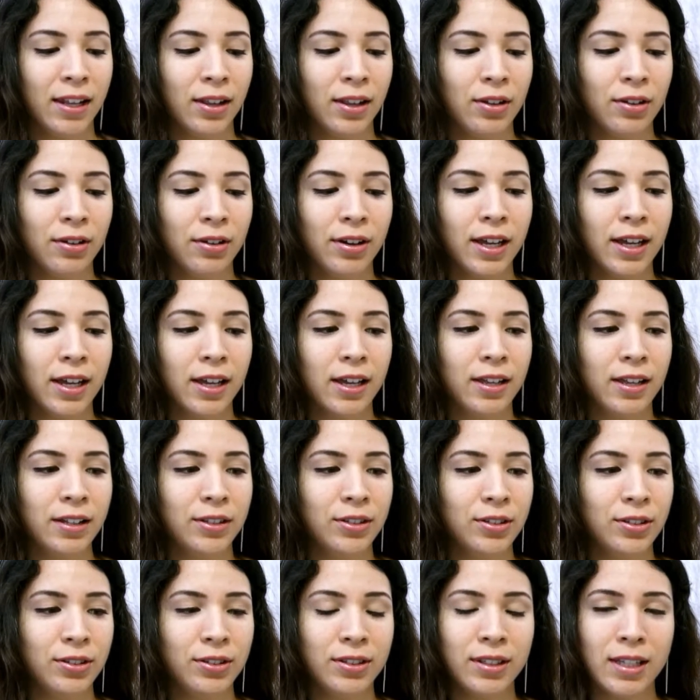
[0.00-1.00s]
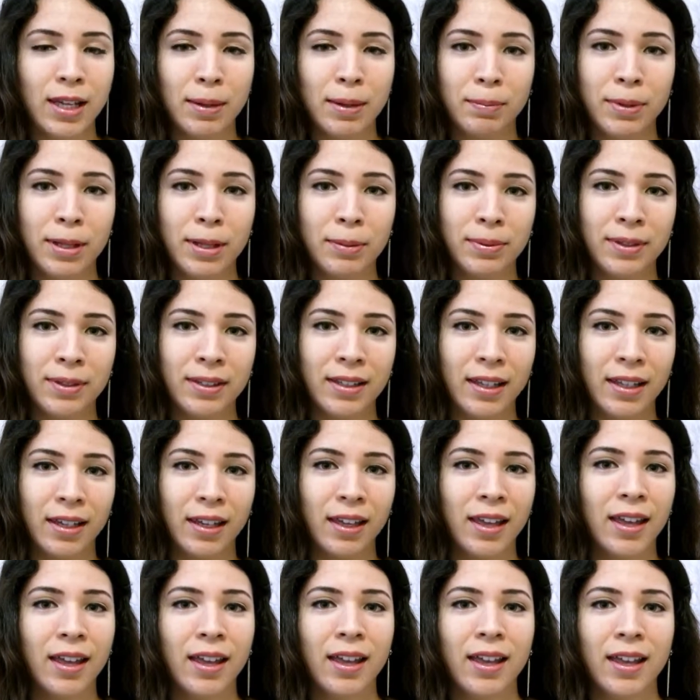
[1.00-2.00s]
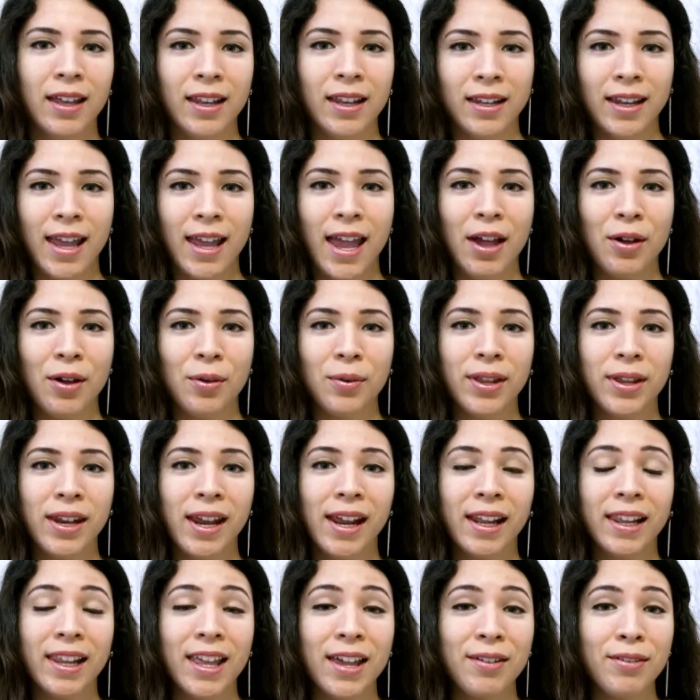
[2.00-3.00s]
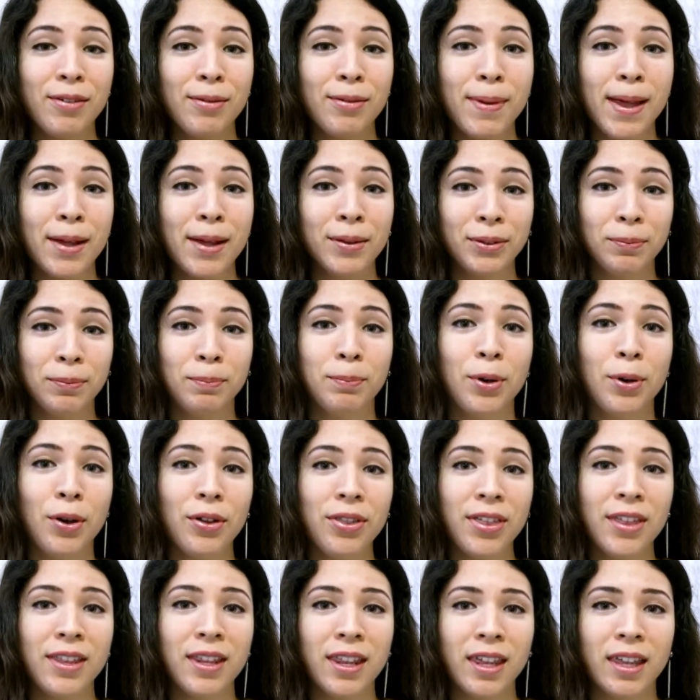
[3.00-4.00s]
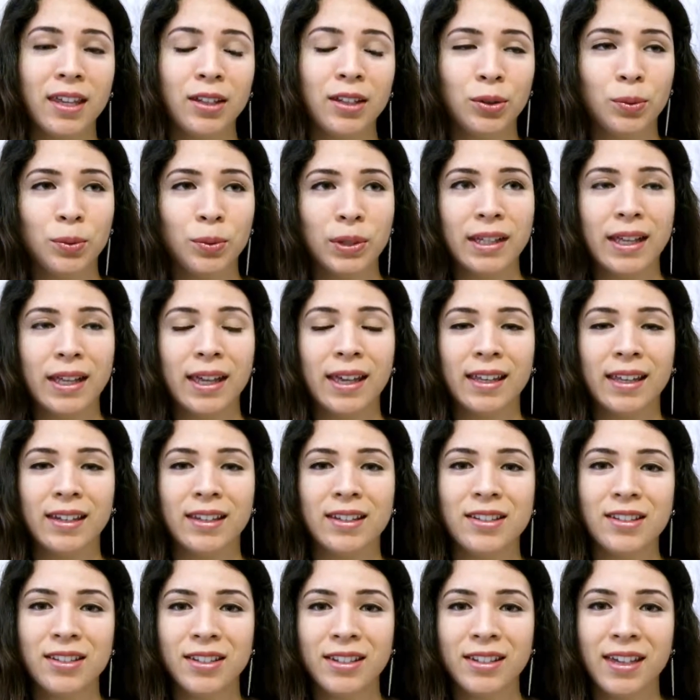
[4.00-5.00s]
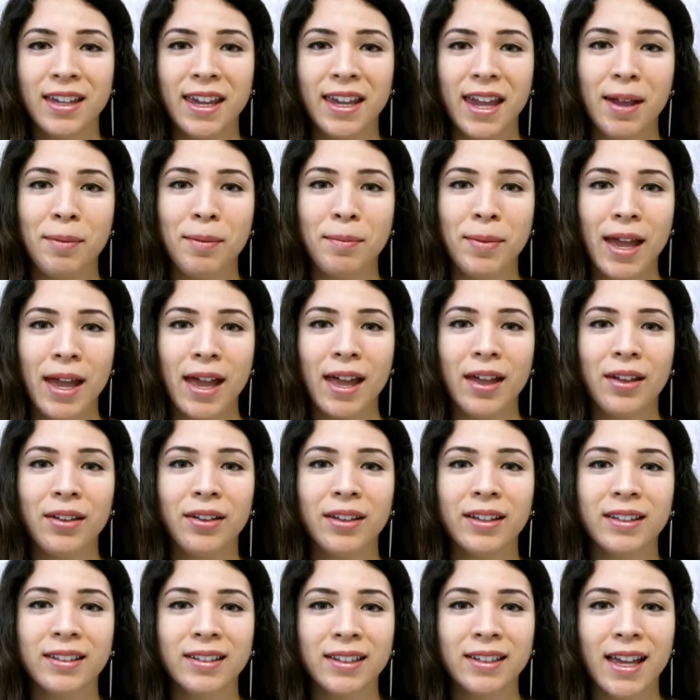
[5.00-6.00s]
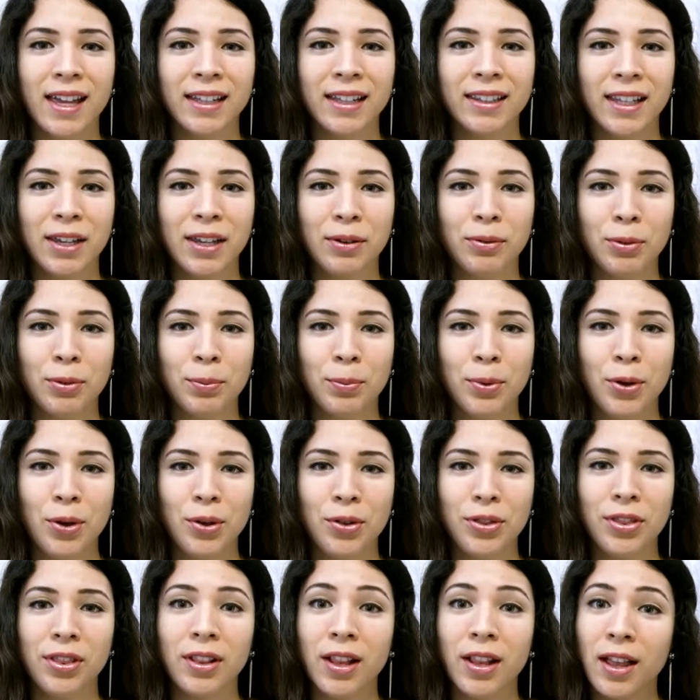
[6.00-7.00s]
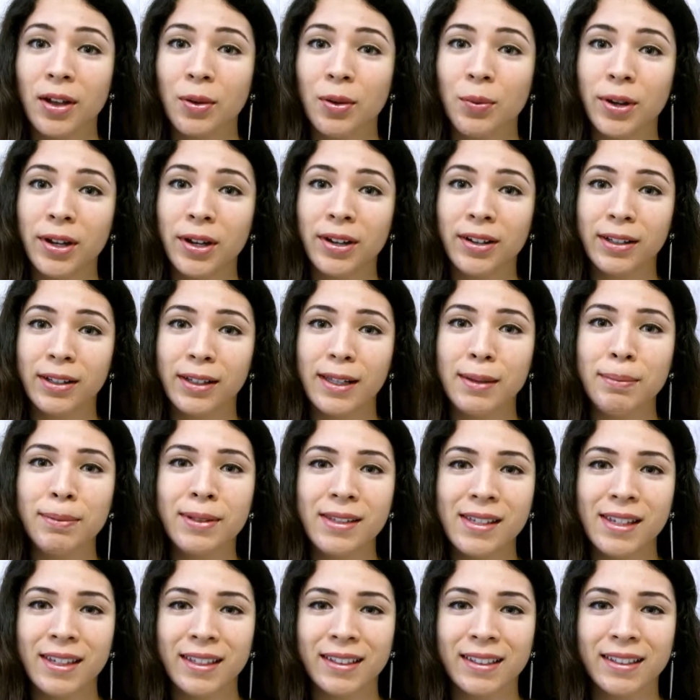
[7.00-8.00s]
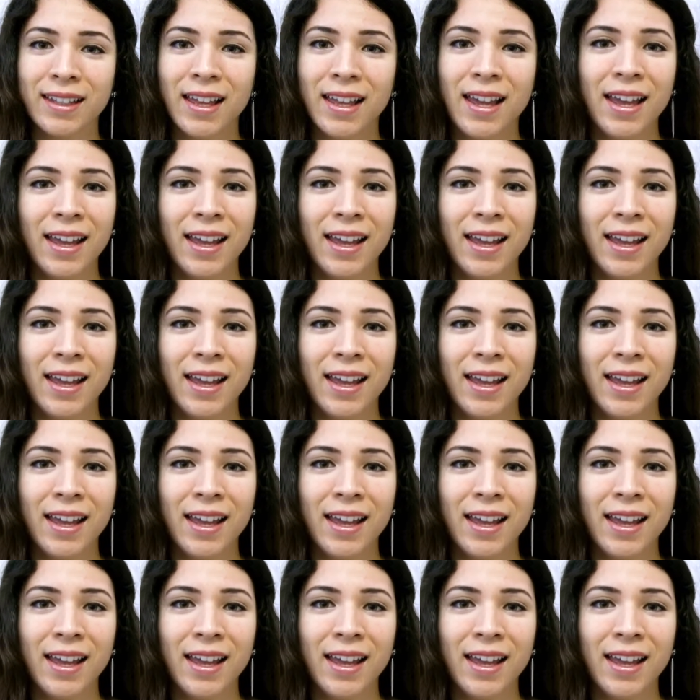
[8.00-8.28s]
the L'Oreal Two-Step Lipstick. Now what I love about both of these when they initially came out is that they were both long-wearing lipsticks.